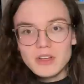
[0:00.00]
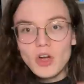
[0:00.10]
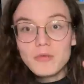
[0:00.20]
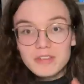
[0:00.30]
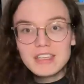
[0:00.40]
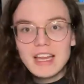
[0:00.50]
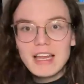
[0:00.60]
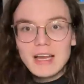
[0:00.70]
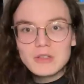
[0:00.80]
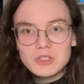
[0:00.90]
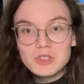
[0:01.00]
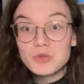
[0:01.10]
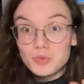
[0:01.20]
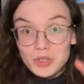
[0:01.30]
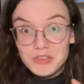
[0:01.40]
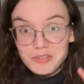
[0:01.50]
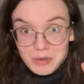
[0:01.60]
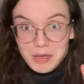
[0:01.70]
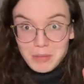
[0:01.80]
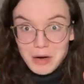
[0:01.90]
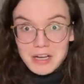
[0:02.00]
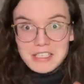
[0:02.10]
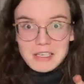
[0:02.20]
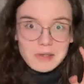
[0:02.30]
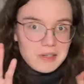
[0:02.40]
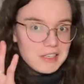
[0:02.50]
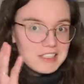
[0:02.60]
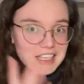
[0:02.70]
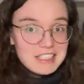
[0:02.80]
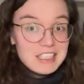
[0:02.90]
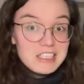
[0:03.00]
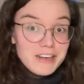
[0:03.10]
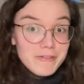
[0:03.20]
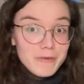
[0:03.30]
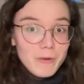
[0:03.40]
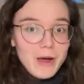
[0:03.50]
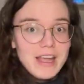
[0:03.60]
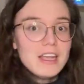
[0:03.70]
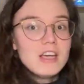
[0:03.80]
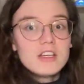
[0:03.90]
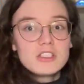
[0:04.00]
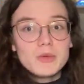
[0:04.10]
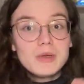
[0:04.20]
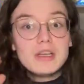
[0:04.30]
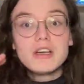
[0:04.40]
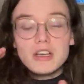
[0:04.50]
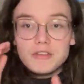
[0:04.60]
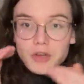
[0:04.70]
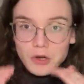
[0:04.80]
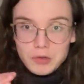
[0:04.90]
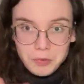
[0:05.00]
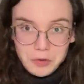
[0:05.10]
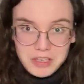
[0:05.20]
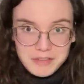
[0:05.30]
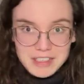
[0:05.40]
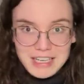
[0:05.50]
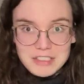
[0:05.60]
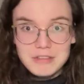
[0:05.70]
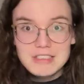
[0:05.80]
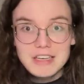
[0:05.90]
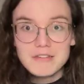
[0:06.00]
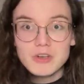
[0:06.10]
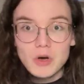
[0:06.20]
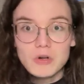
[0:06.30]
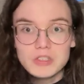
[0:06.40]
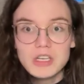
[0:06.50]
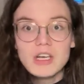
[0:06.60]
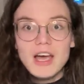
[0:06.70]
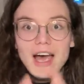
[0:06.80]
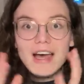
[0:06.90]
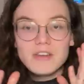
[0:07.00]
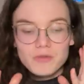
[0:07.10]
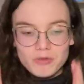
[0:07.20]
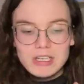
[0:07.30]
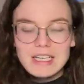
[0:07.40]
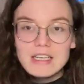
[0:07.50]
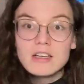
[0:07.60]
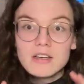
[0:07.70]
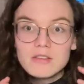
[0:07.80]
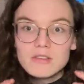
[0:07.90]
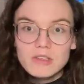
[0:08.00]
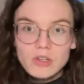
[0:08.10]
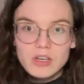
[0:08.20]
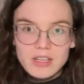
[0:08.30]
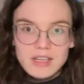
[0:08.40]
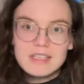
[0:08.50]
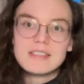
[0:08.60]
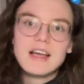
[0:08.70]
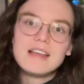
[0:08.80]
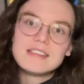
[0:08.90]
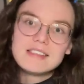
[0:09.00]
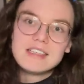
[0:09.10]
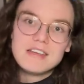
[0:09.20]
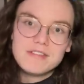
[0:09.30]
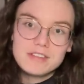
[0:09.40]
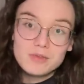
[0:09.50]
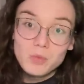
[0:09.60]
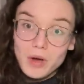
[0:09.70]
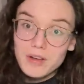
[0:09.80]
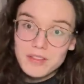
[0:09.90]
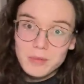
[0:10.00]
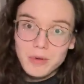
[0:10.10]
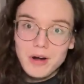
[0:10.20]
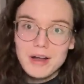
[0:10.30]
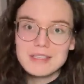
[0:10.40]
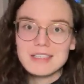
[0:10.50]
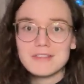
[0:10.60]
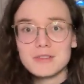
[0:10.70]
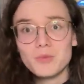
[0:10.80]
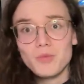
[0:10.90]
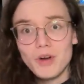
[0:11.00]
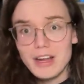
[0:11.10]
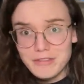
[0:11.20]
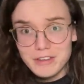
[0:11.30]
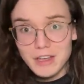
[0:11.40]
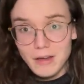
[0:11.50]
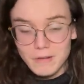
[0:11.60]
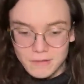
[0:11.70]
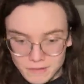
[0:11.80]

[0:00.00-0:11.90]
Hopefully that allows you to reframe your mind and look at the set in a different way so we can kind of go through all the different categories that I've got and really look at this and see if it's worth the price and if it's right for you.